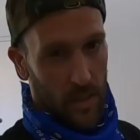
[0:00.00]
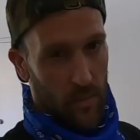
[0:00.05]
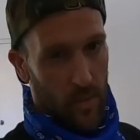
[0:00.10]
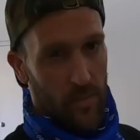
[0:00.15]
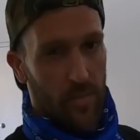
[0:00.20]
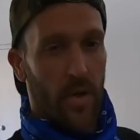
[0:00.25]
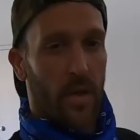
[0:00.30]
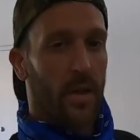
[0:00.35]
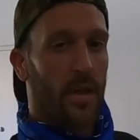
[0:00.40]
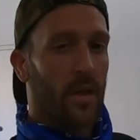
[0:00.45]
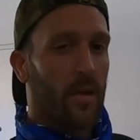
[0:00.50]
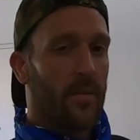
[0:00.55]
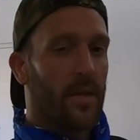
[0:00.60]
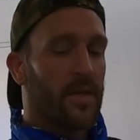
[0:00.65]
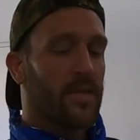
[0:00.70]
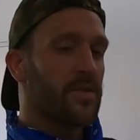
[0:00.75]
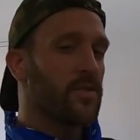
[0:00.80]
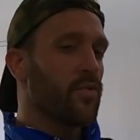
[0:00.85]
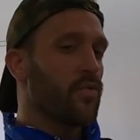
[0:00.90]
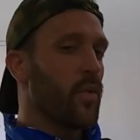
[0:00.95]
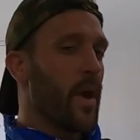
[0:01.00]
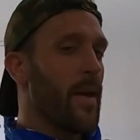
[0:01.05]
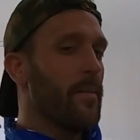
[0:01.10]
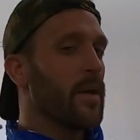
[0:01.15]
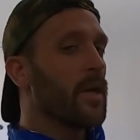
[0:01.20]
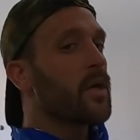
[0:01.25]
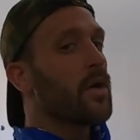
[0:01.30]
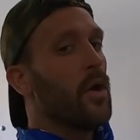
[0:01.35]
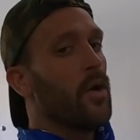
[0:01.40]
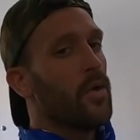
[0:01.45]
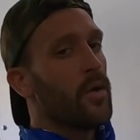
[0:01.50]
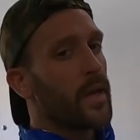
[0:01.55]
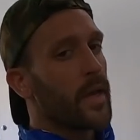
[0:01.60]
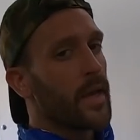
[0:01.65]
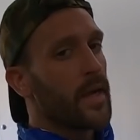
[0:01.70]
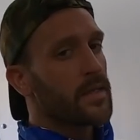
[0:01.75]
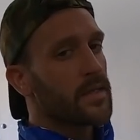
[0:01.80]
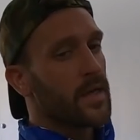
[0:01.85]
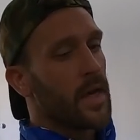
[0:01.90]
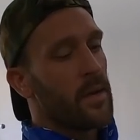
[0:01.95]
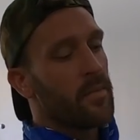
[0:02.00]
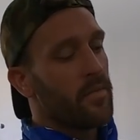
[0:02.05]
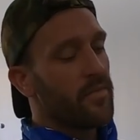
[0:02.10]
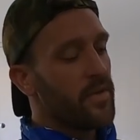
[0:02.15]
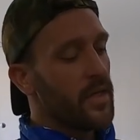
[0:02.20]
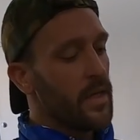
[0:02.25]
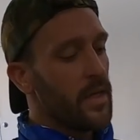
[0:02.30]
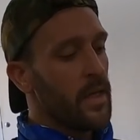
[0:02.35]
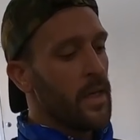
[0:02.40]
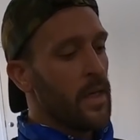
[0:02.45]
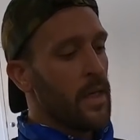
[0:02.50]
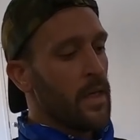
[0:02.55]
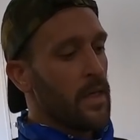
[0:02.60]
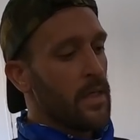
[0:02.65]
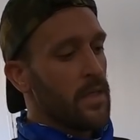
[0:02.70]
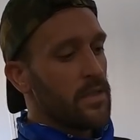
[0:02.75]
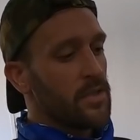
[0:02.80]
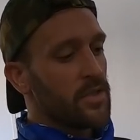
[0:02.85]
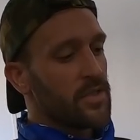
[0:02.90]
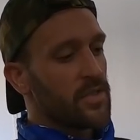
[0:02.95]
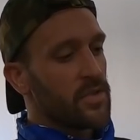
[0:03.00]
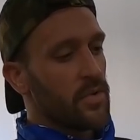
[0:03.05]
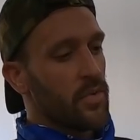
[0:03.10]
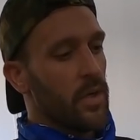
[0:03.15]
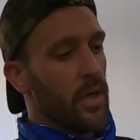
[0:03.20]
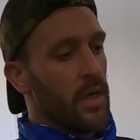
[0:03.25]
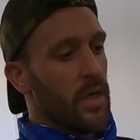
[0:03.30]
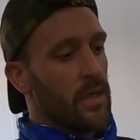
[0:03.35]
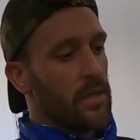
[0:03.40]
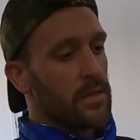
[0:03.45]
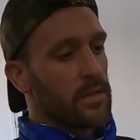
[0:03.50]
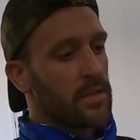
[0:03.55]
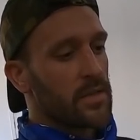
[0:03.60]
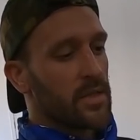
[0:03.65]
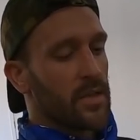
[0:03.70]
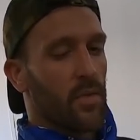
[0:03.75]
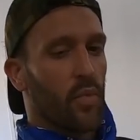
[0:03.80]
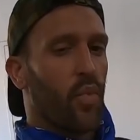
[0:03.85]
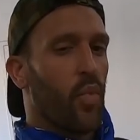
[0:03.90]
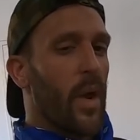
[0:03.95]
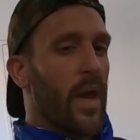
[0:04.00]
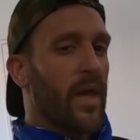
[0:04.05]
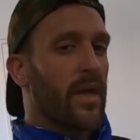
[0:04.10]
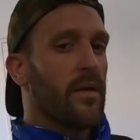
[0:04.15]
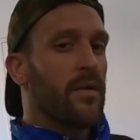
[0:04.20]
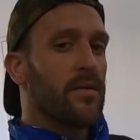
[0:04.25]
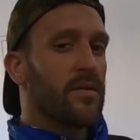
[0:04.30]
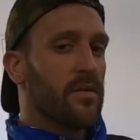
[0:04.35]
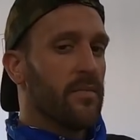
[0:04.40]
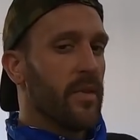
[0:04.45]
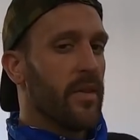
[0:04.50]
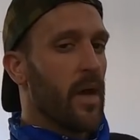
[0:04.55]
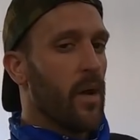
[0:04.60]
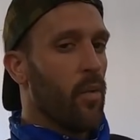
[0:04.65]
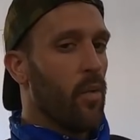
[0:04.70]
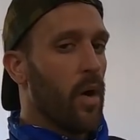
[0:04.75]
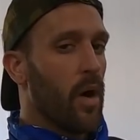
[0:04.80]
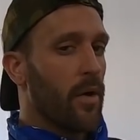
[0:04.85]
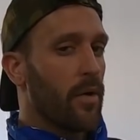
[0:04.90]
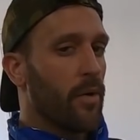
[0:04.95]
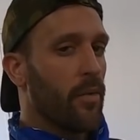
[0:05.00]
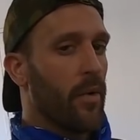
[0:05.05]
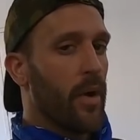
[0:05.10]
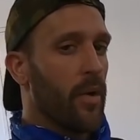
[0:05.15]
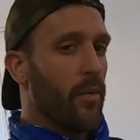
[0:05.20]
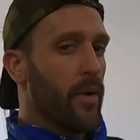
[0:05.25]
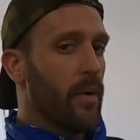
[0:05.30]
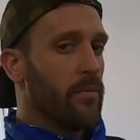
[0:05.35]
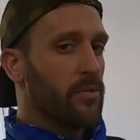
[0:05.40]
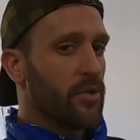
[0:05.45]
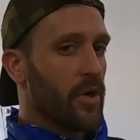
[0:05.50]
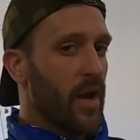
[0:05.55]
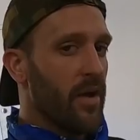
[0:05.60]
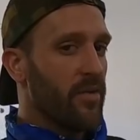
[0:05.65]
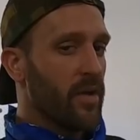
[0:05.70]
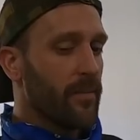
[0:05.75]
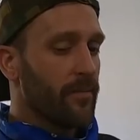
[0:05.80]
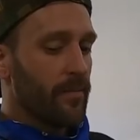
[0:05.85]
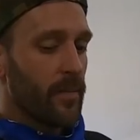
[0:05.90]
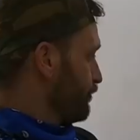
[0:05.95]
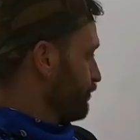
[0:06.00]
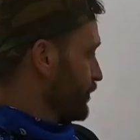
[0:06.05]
Good. We put a little bit of ceramic coating on top of it, just to wick some of that water away when I'm driving.